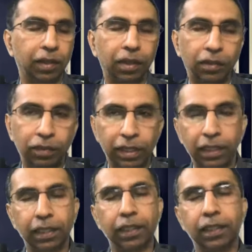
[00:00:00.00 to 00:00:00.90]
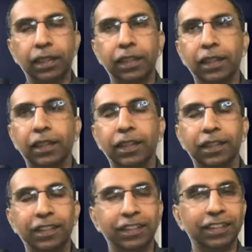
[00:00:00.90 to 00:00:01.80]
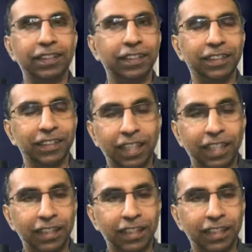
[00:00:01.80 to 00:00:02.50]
all within their